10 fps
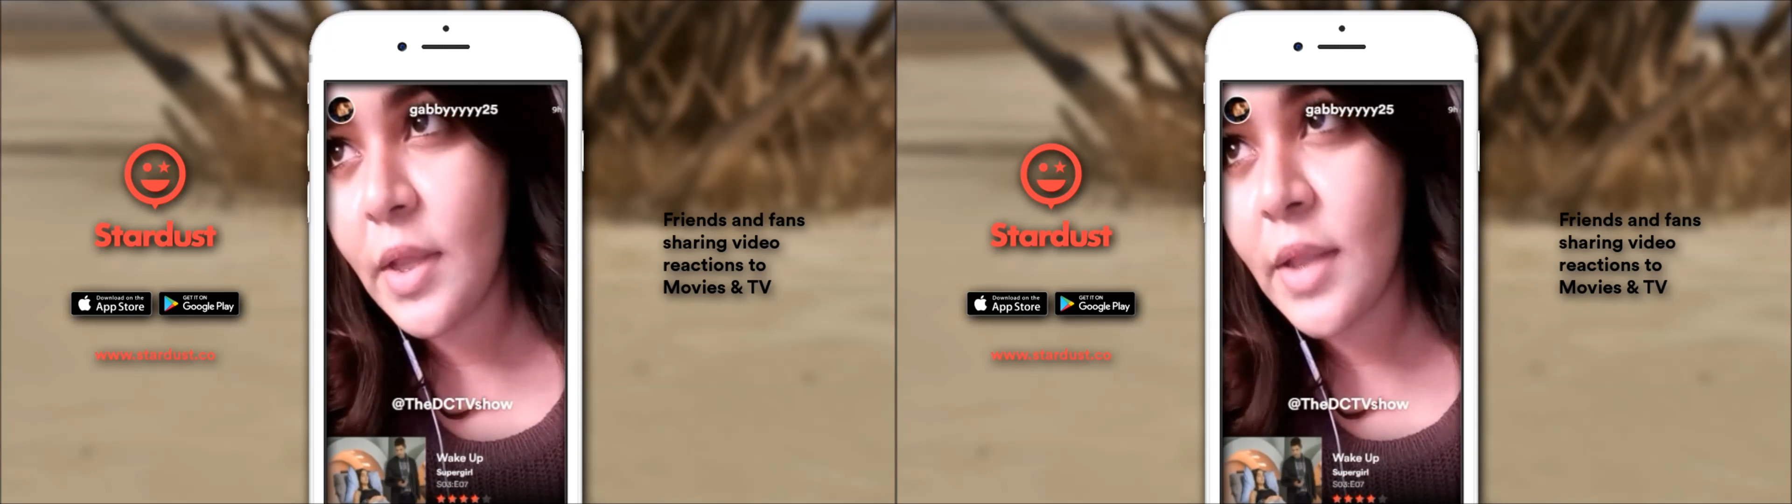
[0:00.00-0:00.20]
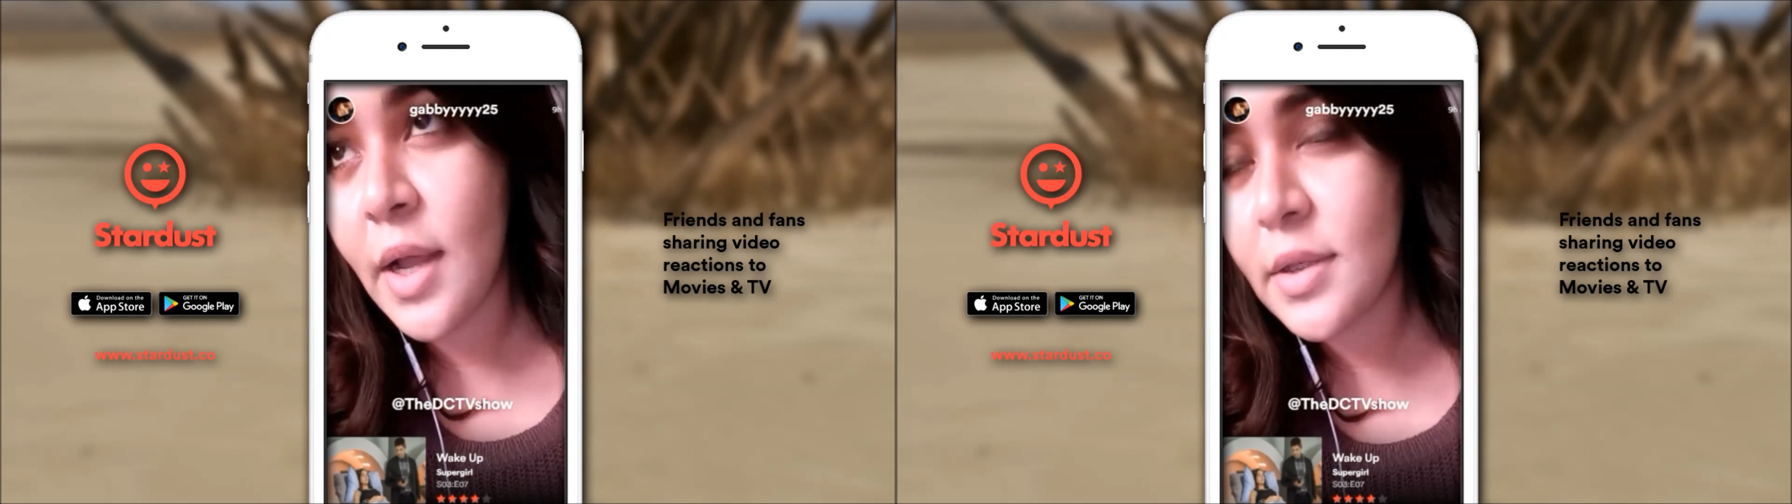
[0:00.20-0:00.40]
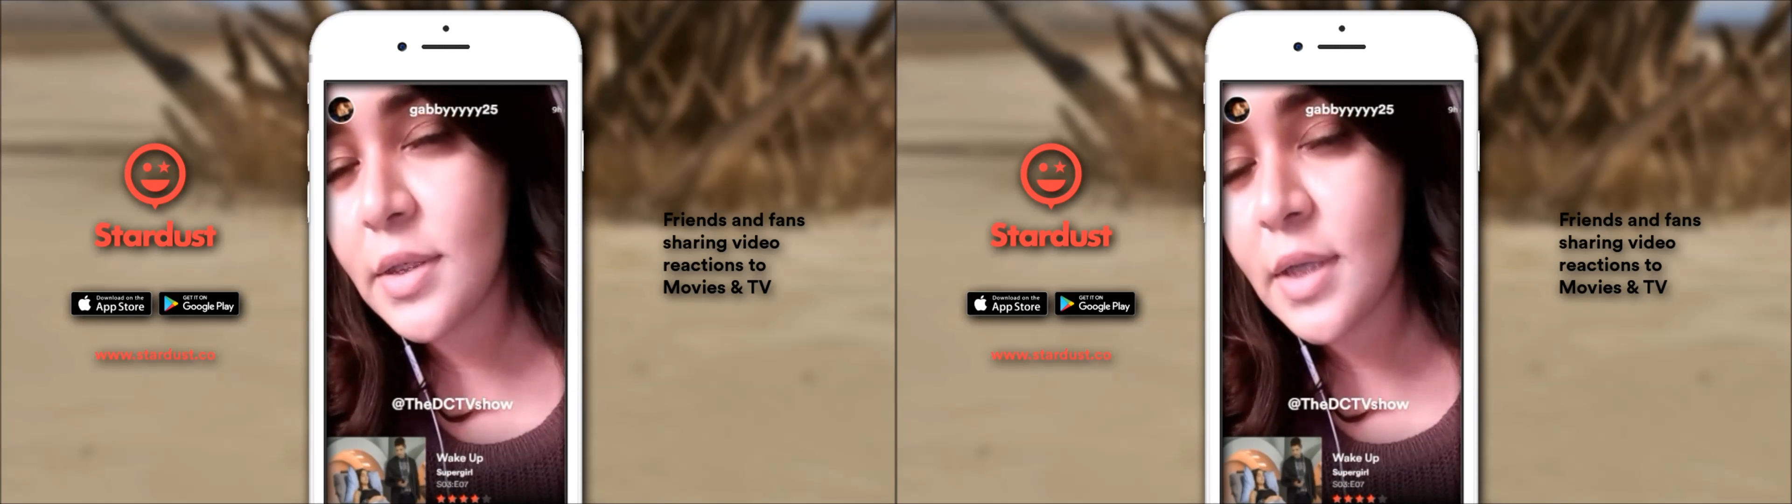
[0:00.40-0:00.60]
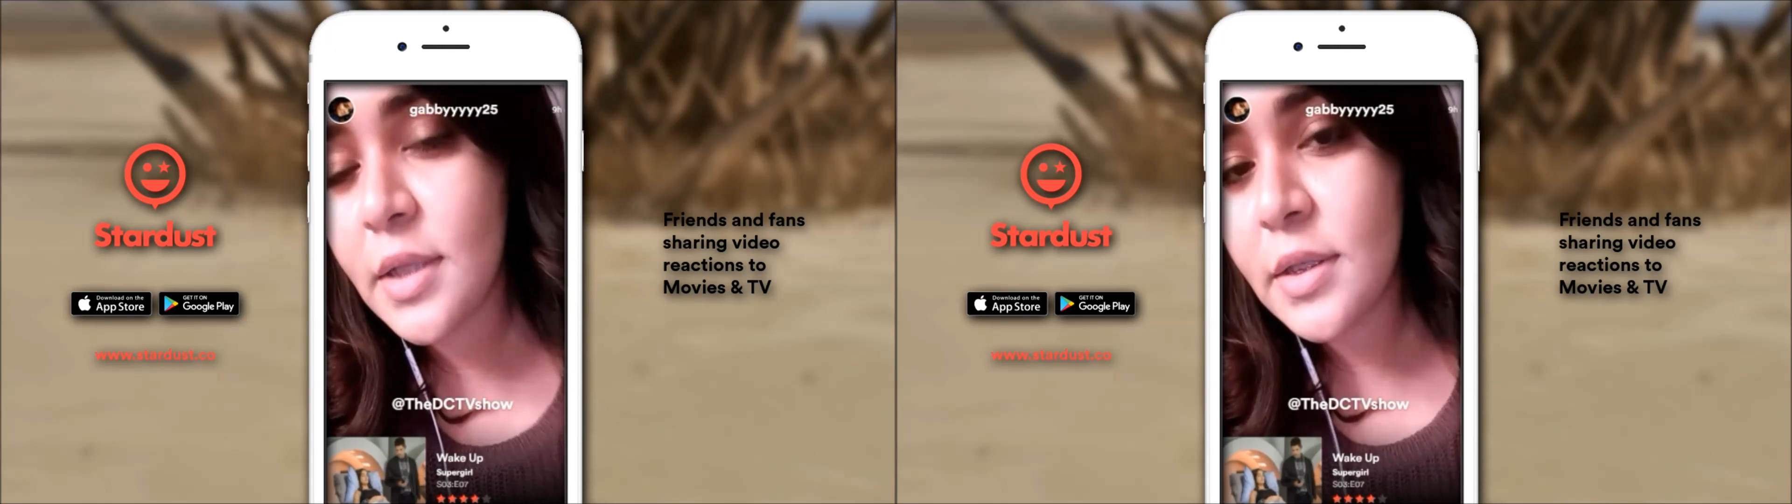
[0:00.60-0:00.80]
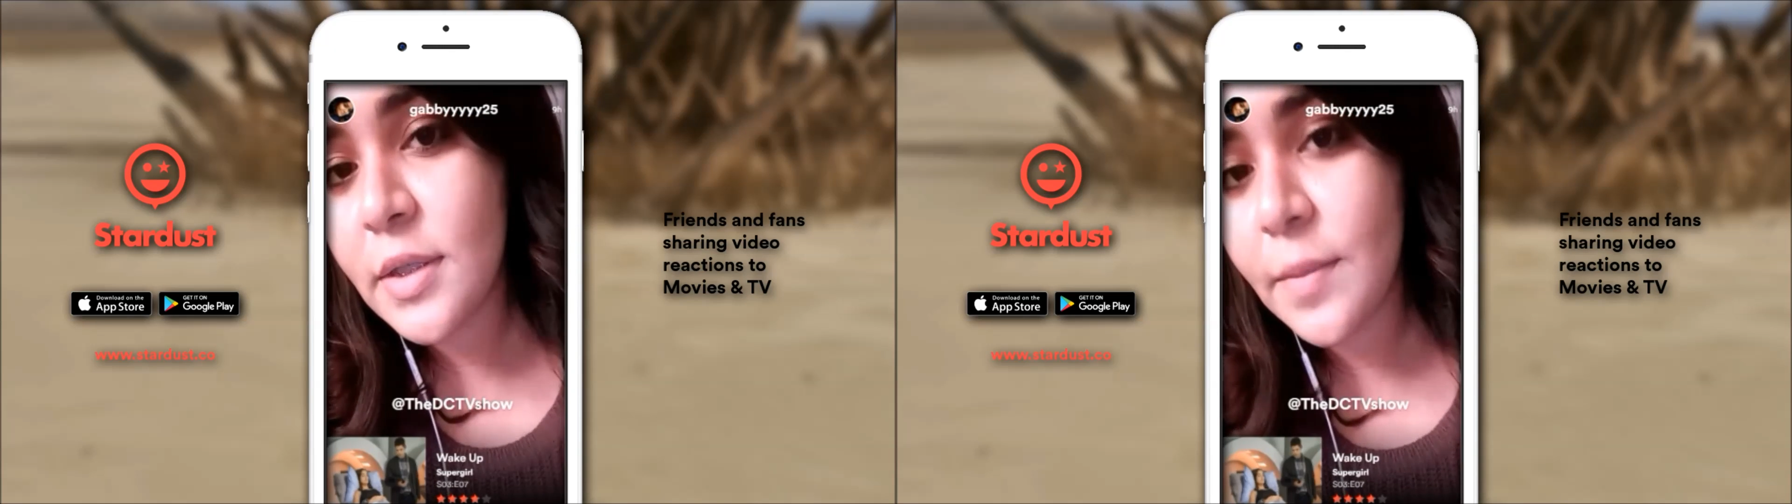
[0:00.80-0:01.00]
that
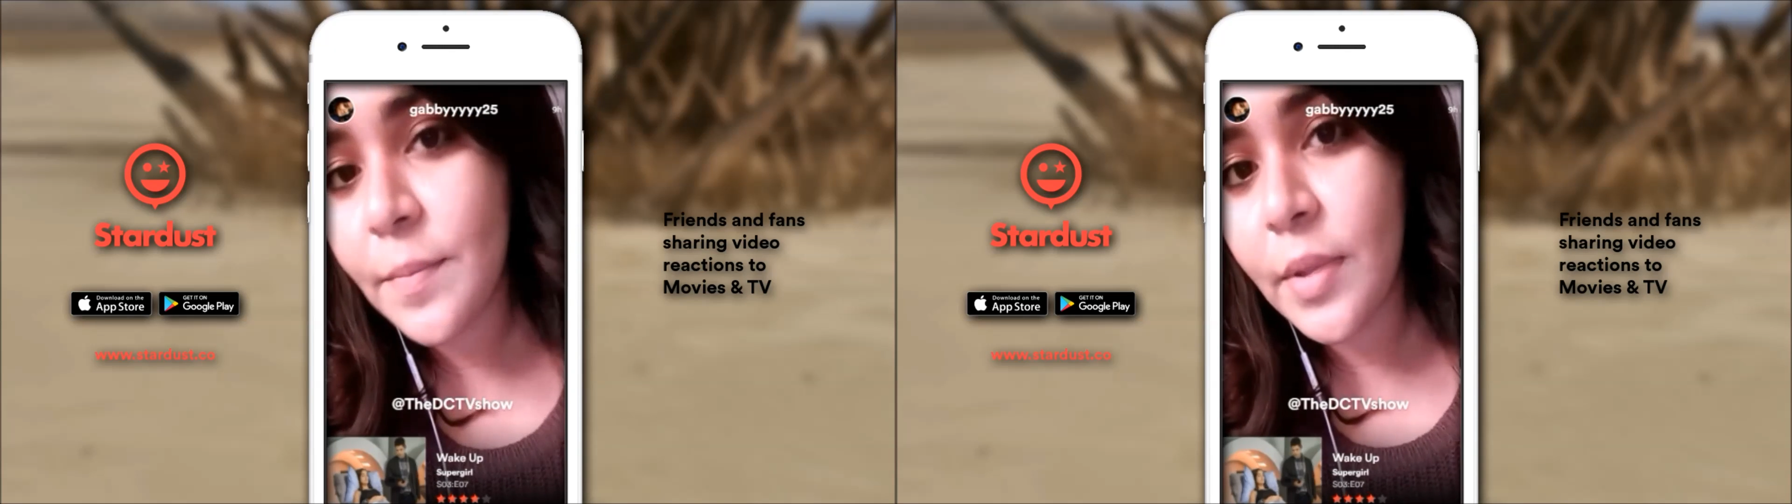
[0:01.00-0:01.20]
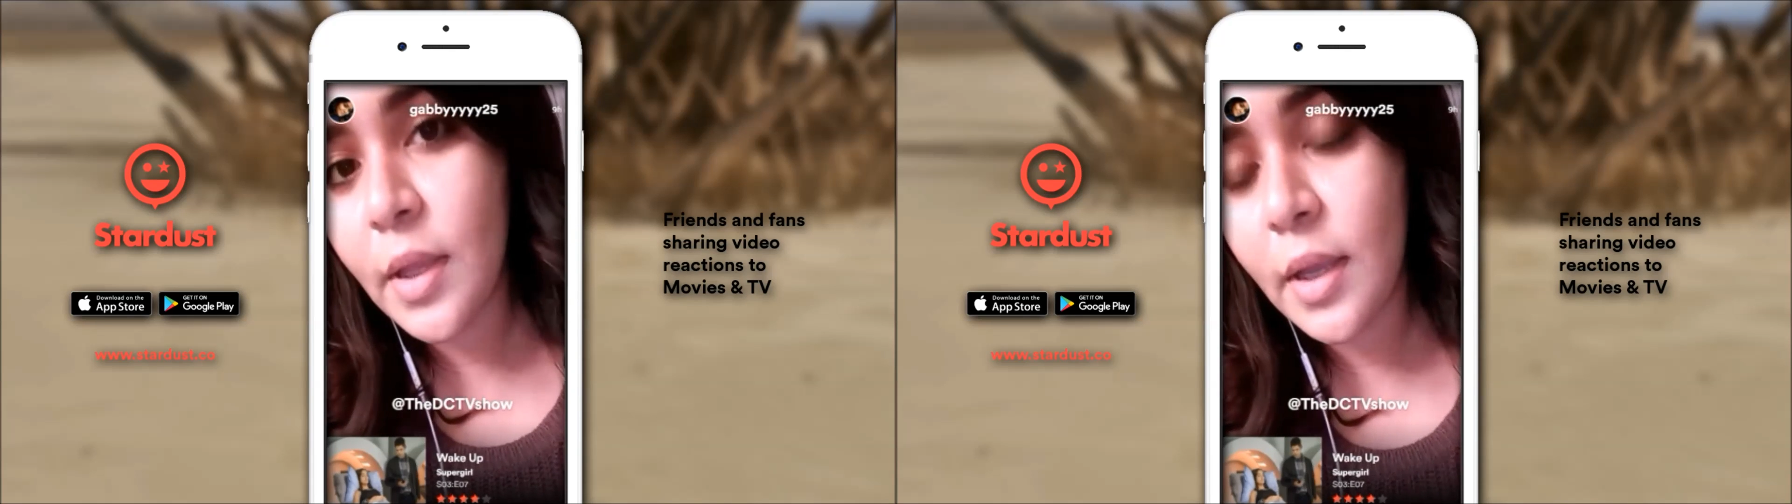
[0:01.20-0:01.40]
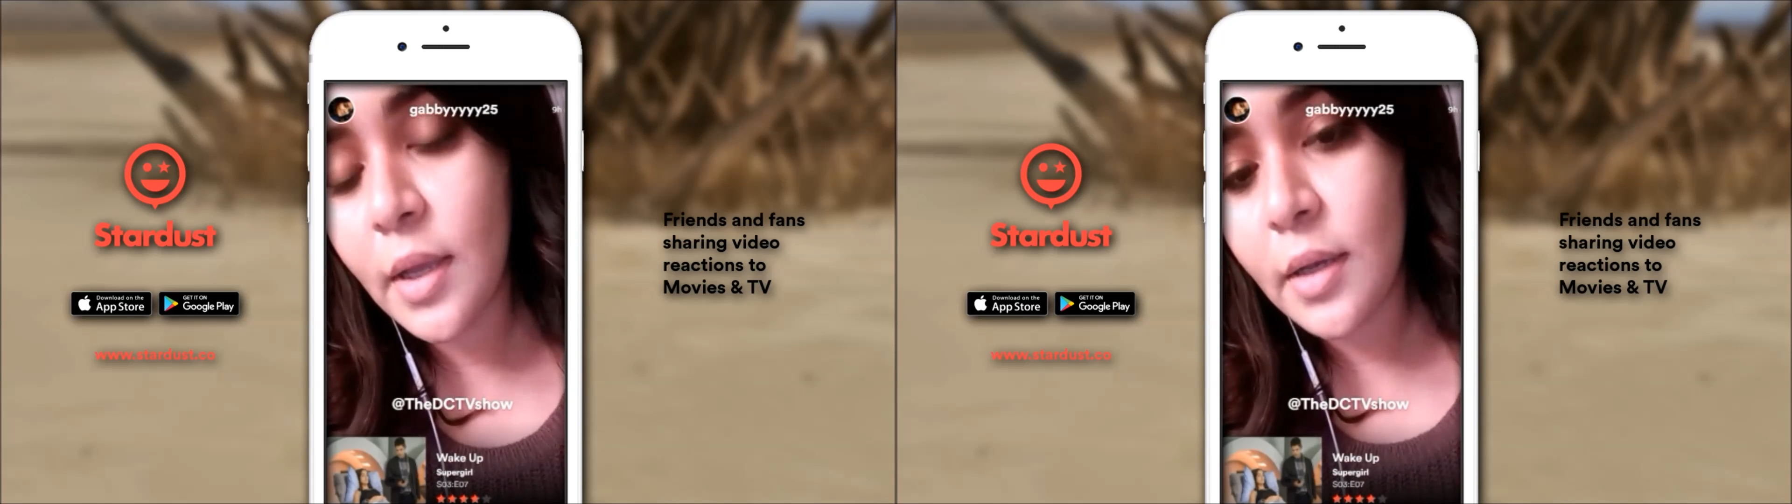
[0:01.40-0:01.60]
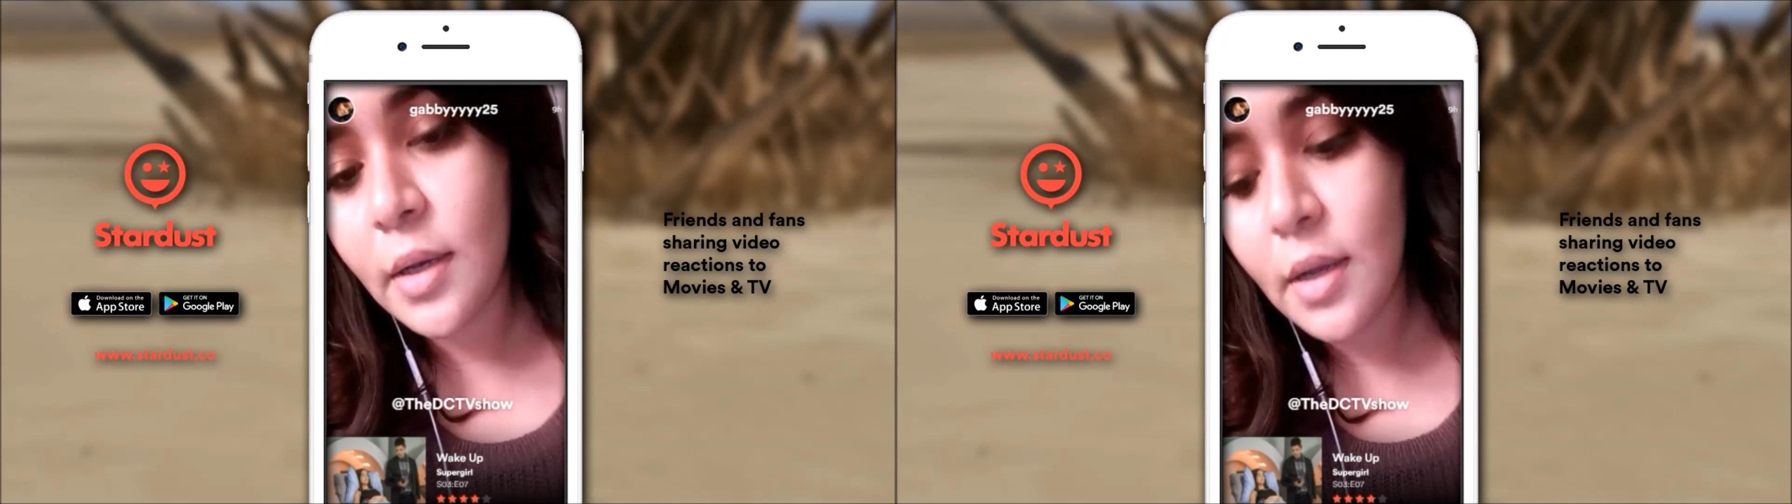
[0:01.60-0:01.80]
sense, but